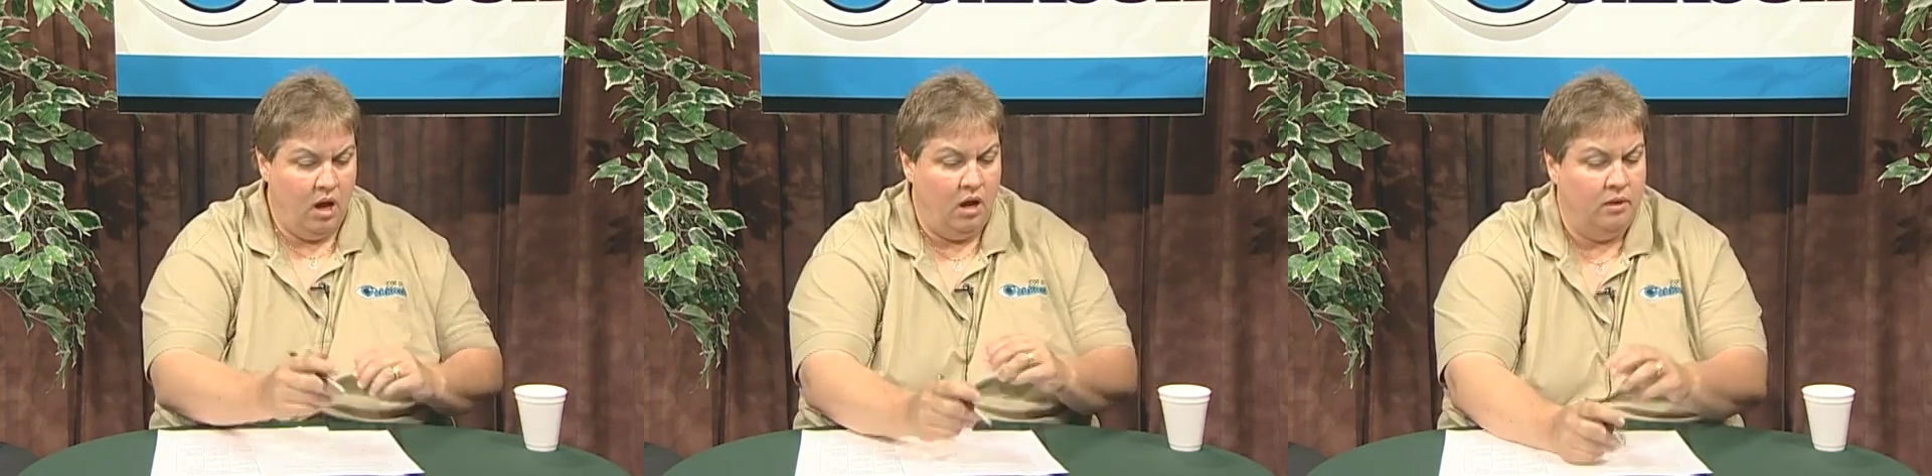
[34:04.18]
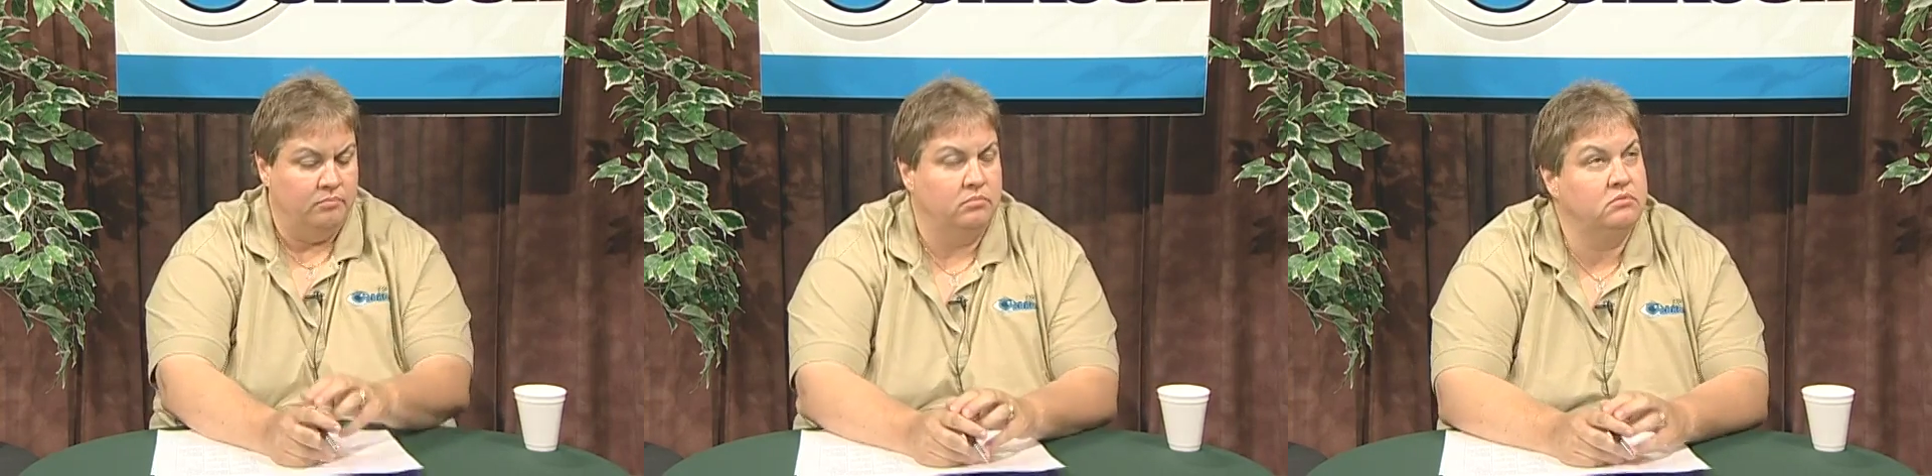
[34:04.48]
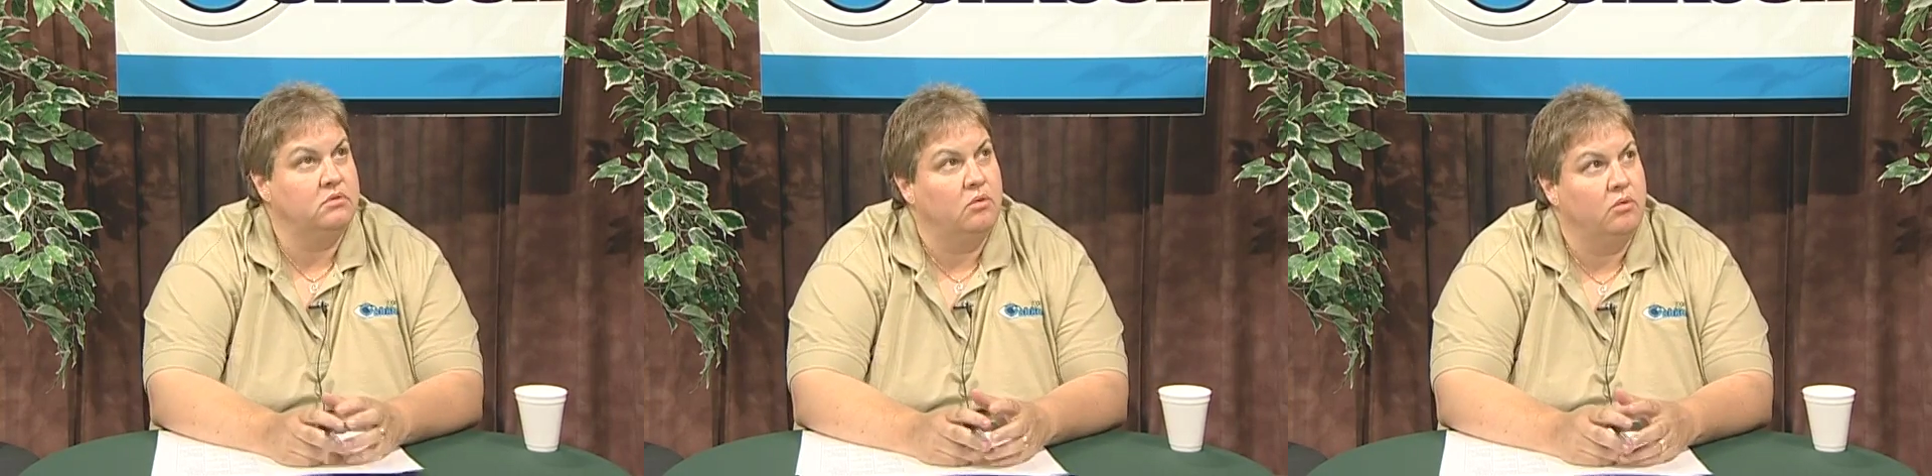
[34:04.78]

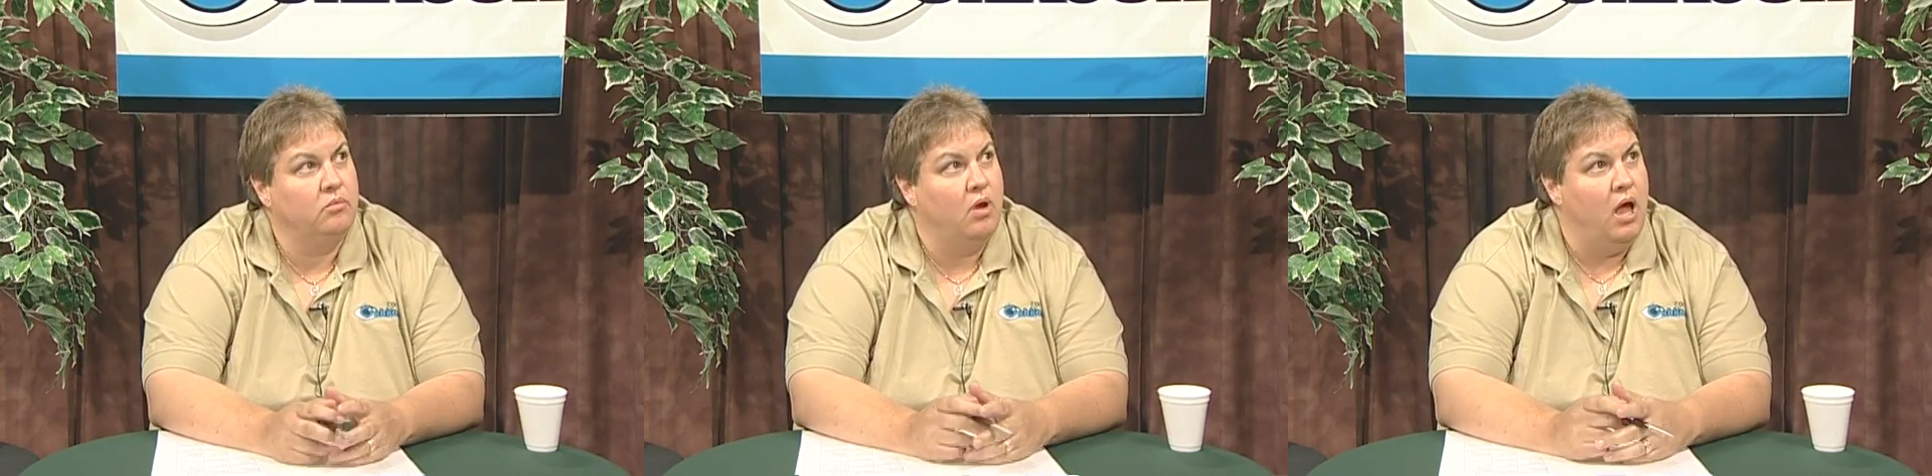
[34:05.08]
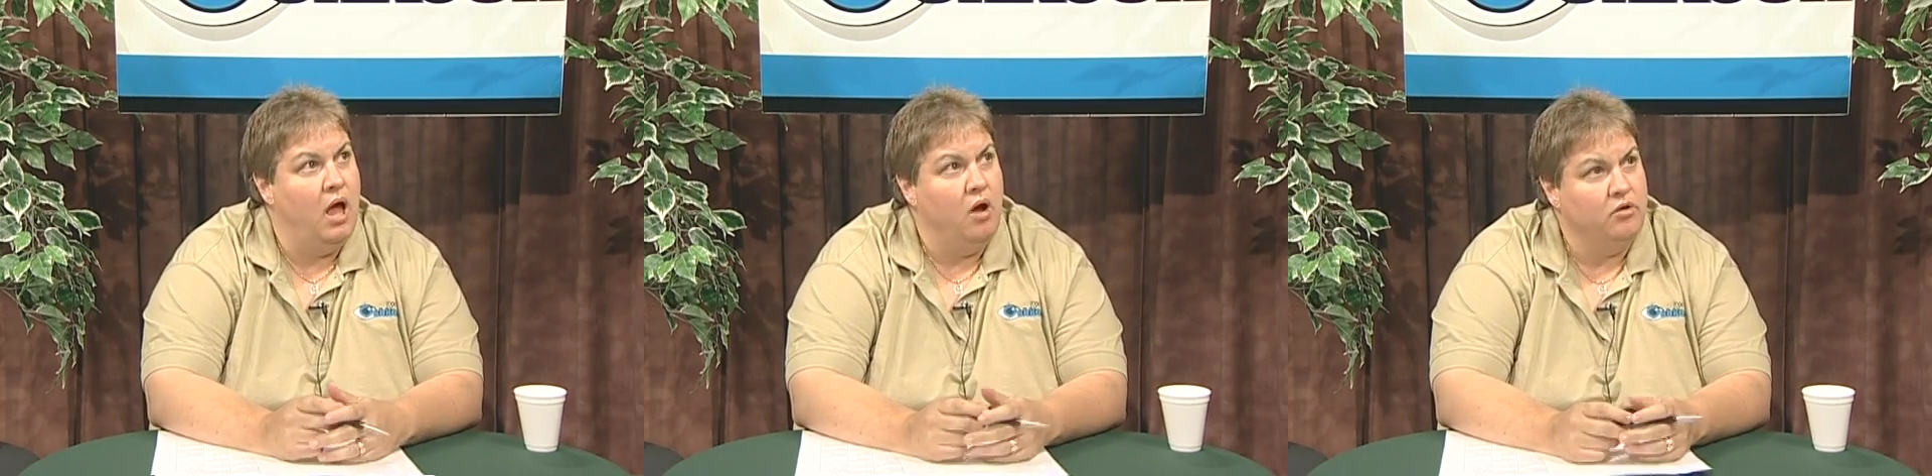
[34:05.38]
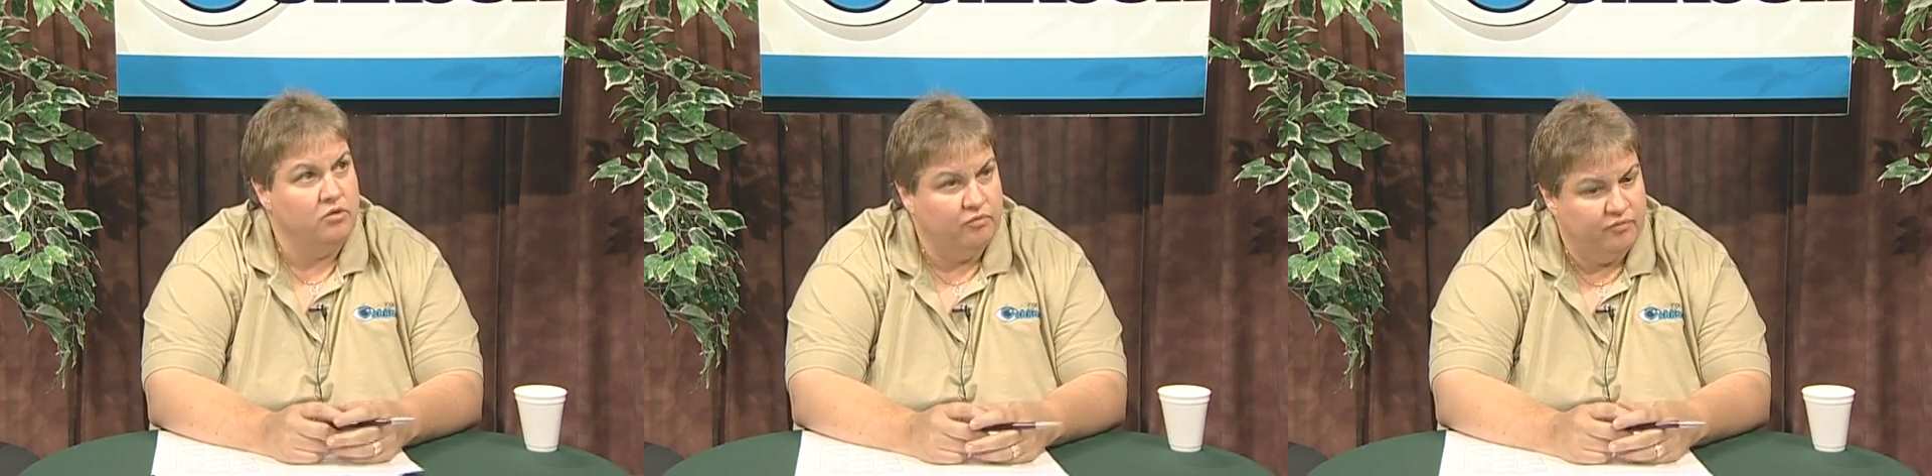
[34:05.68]
How do
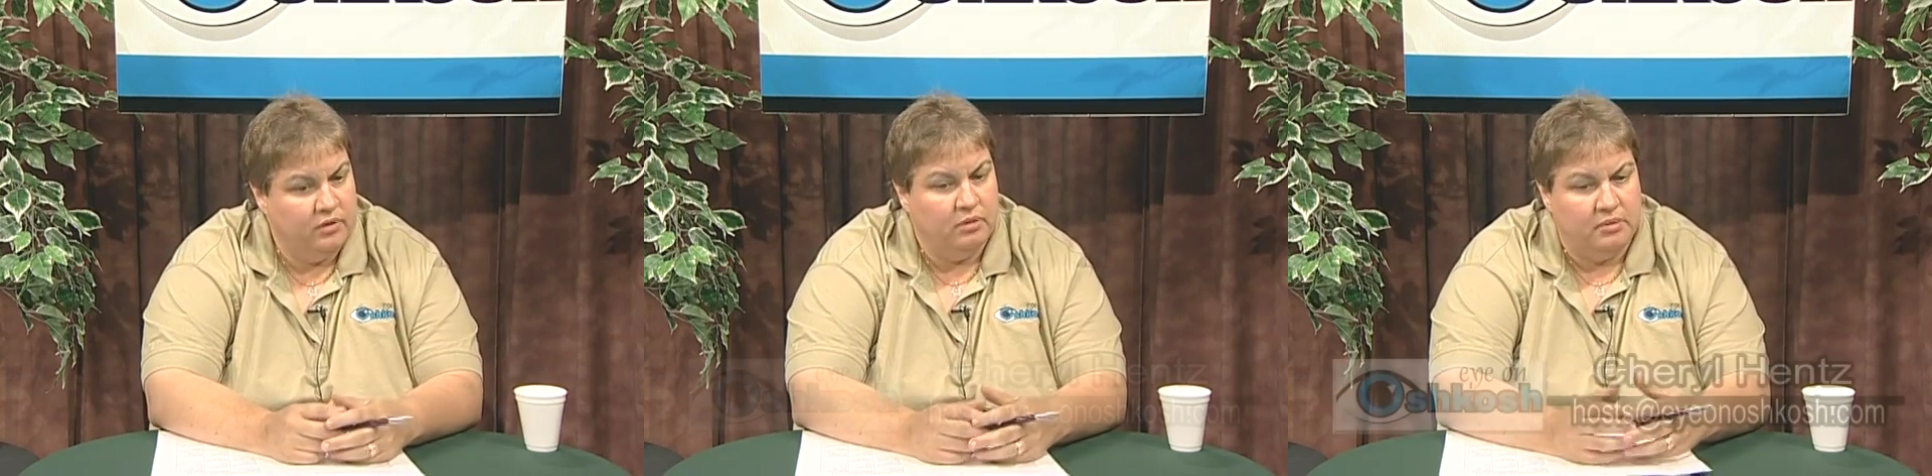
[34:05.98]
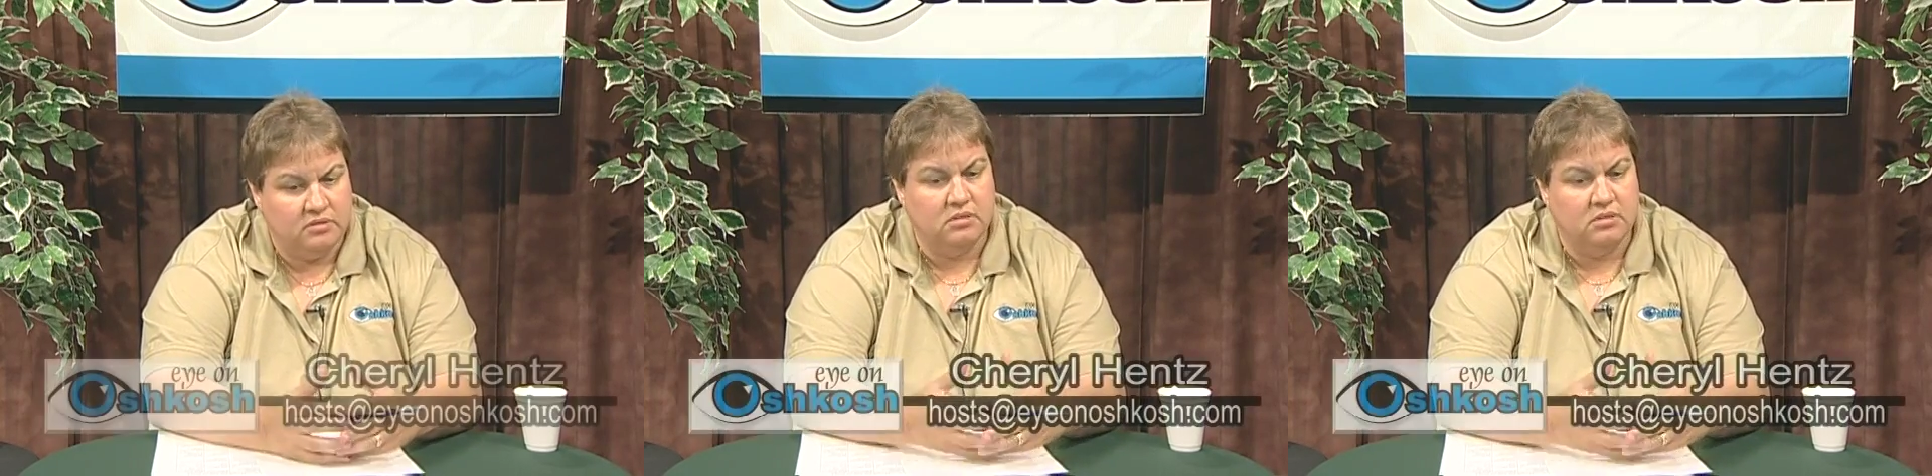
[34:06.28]
you feel about